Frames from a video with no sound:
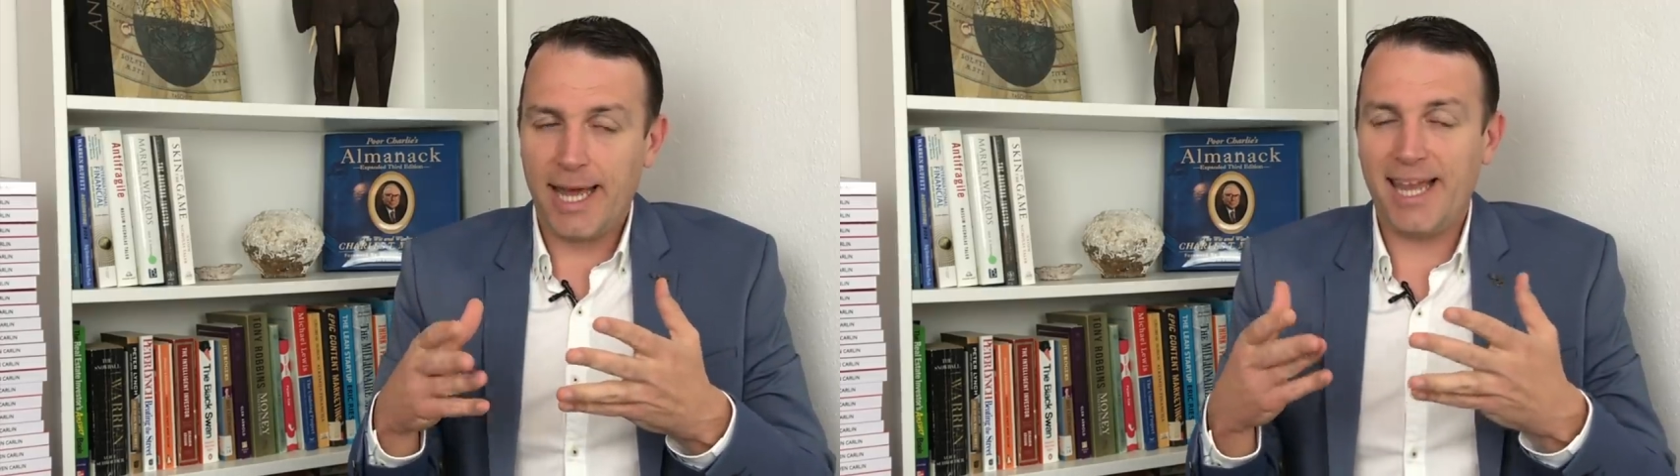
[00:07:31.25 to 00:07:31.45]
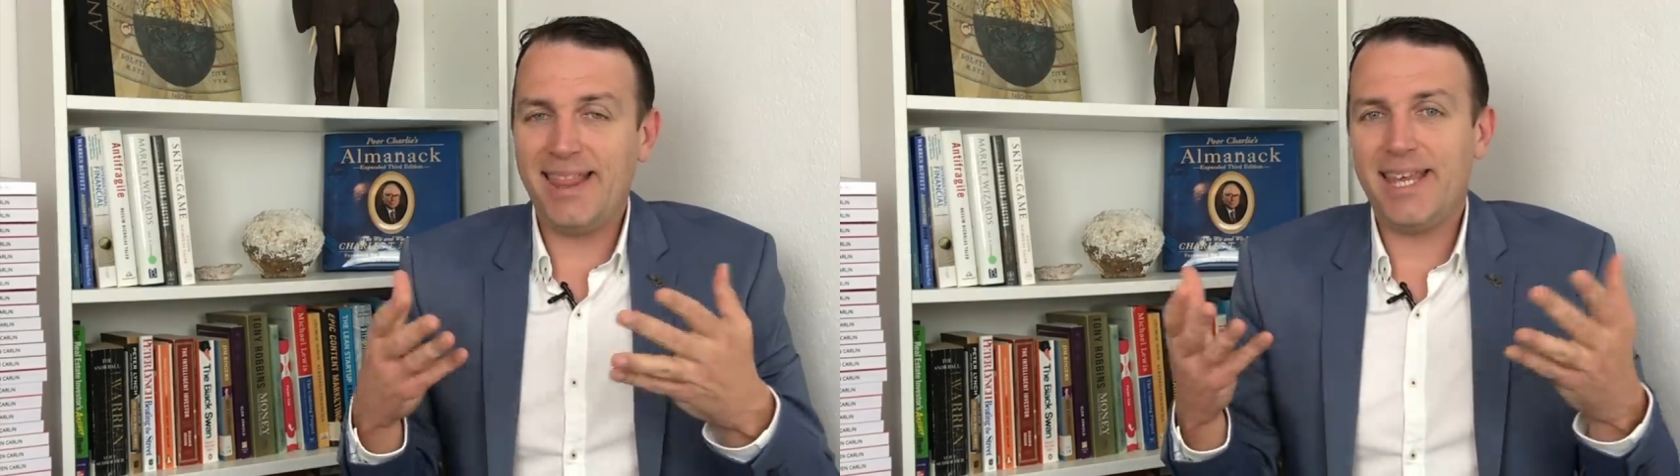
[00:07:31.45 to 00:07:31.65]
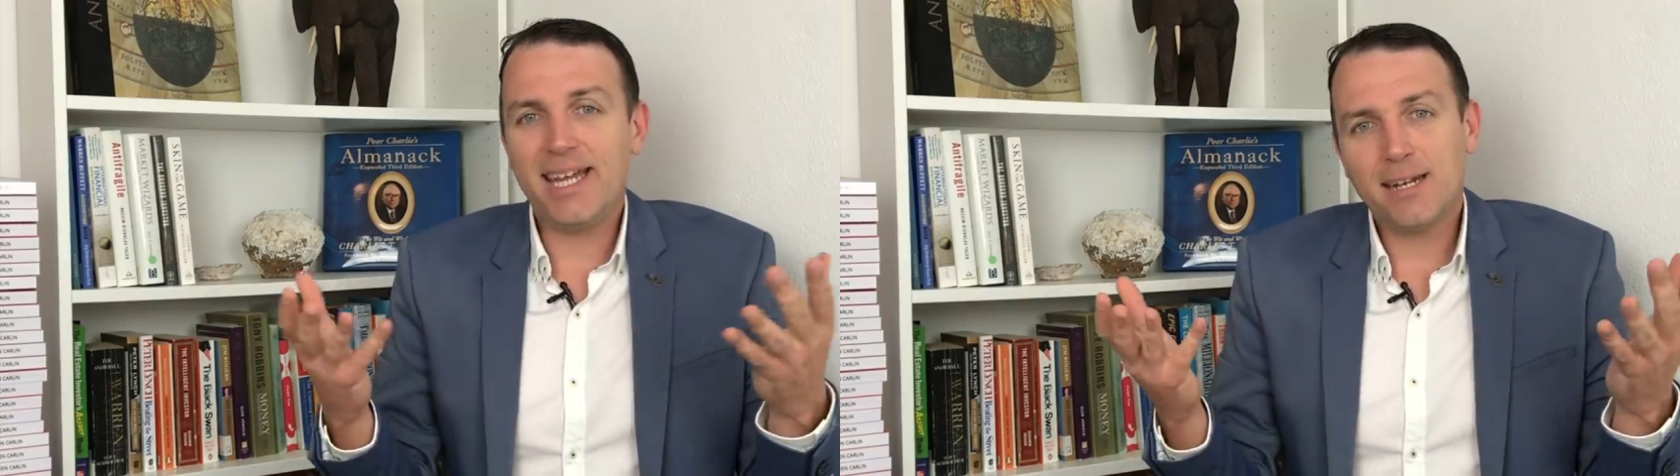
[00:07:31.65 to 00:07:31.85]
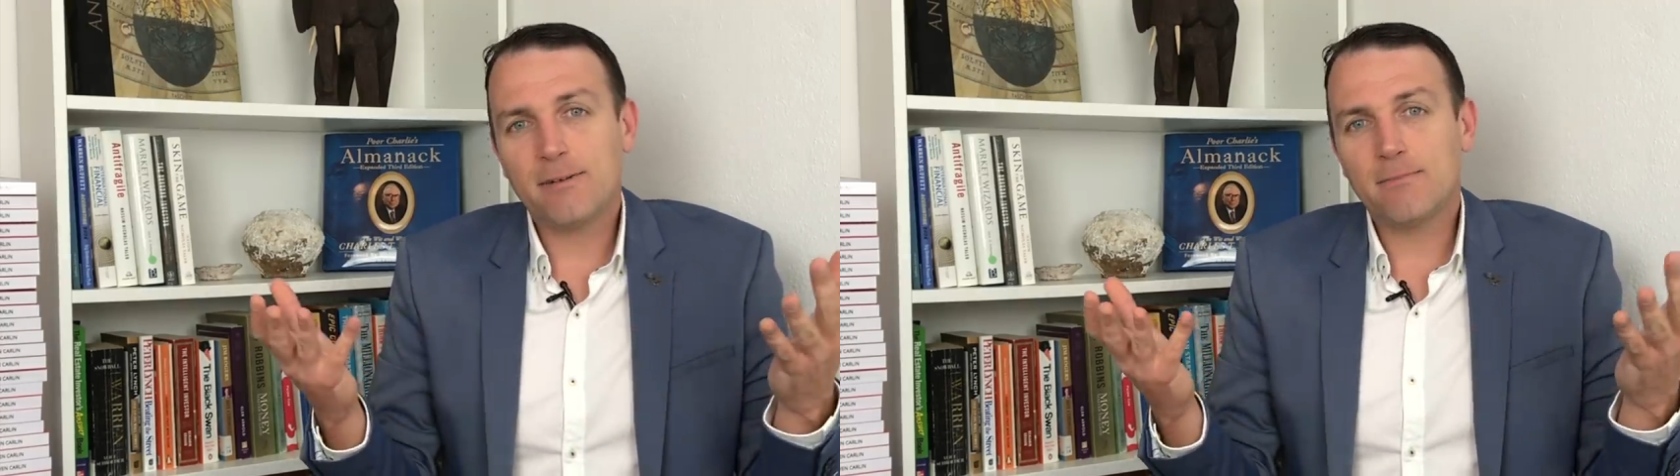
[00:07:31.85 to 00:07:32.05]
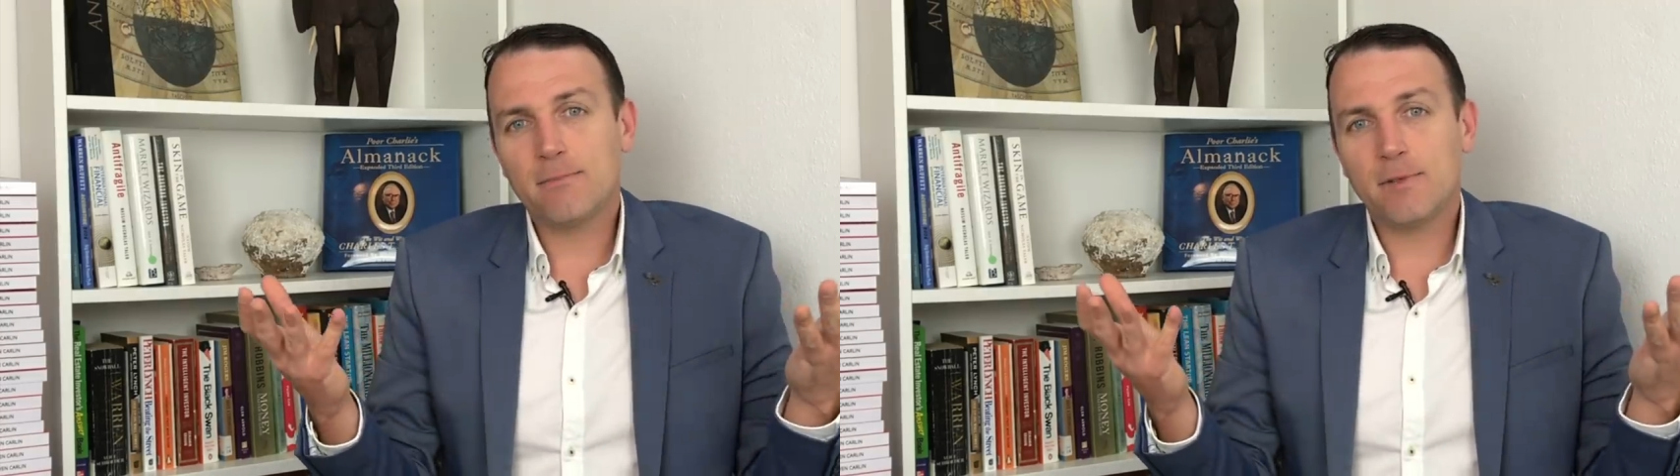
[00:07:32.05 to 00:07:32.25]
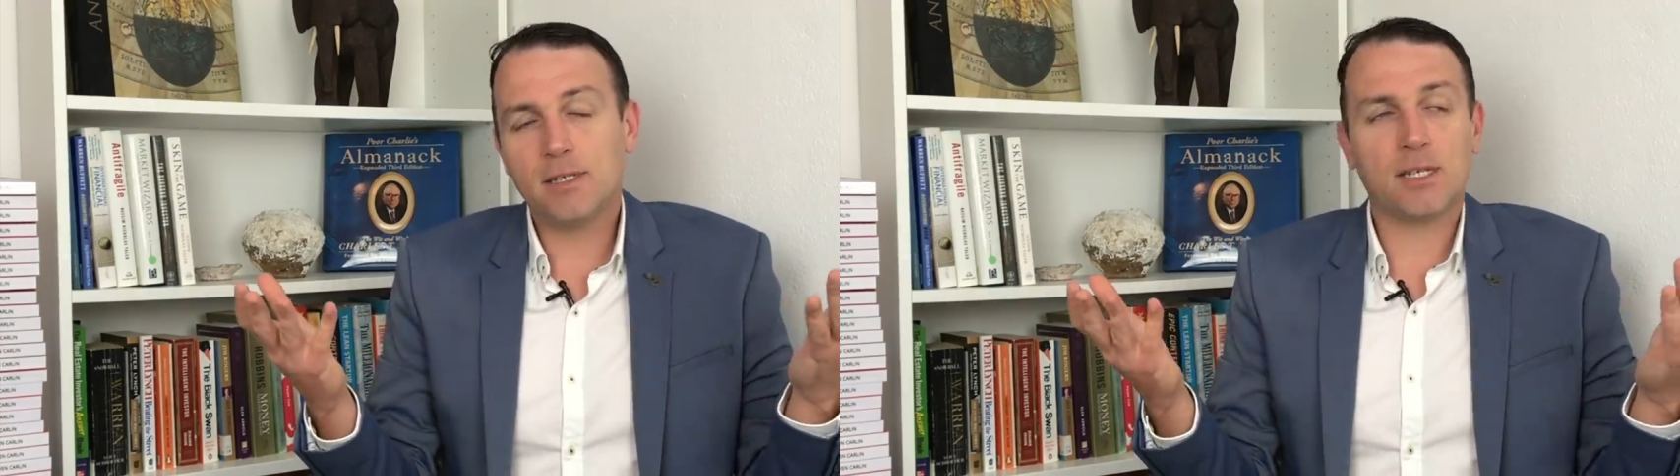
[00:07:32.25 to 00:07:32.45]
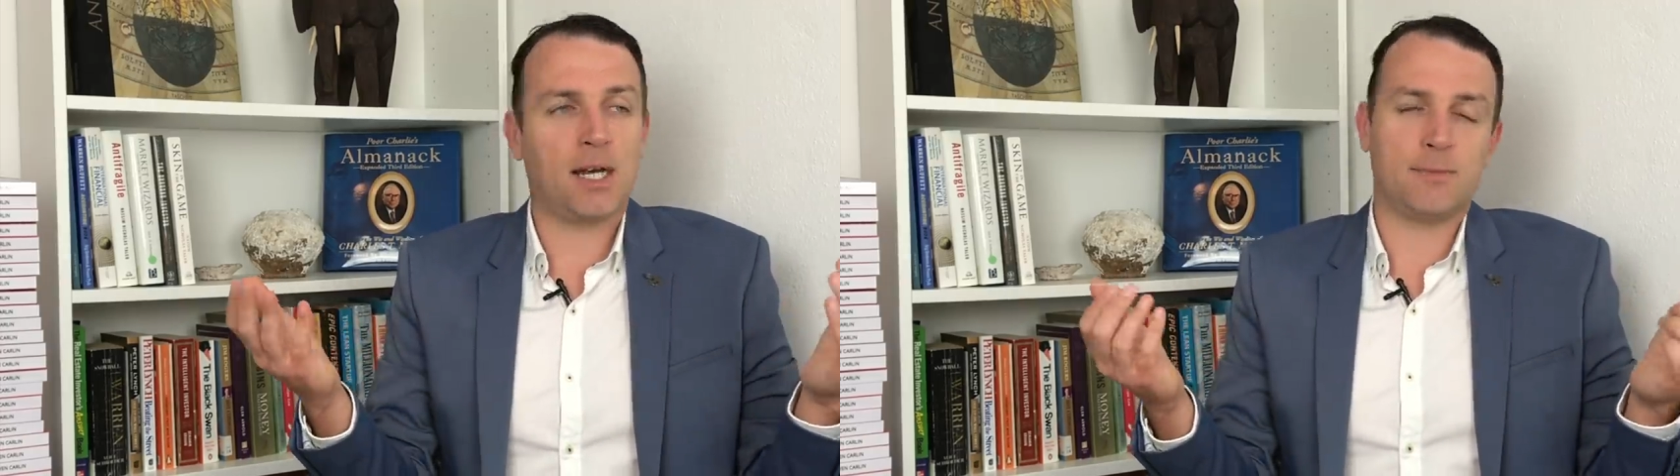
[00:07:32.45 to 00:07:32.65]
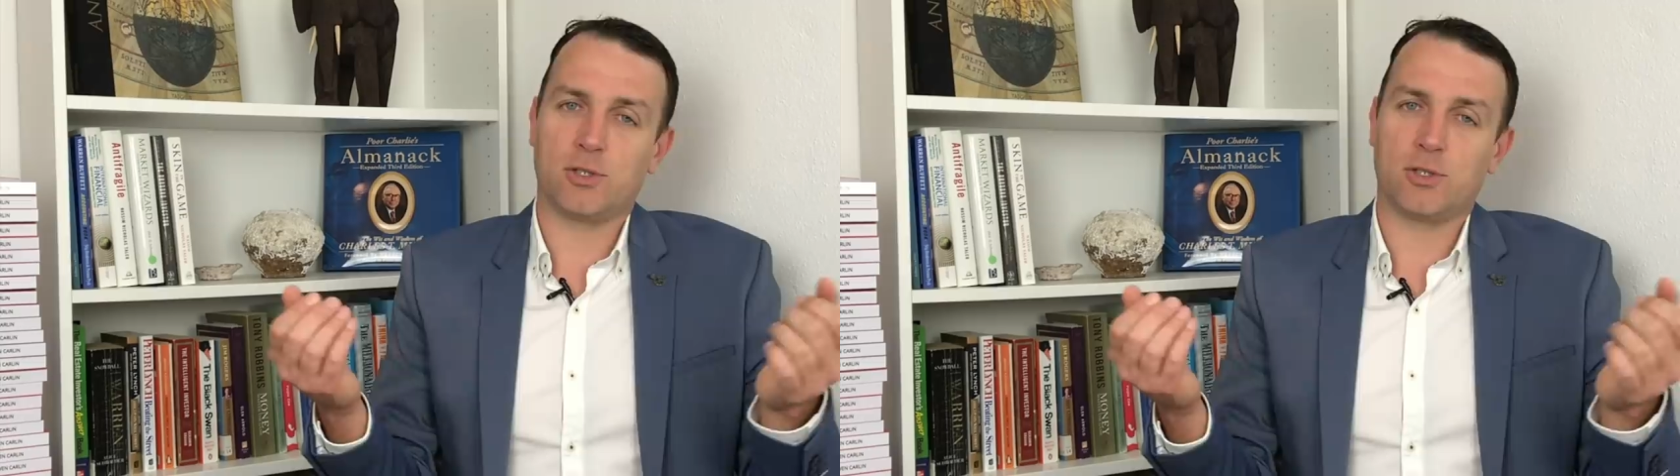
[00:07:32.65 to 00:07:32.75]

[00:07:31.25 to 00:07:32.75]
and then it comes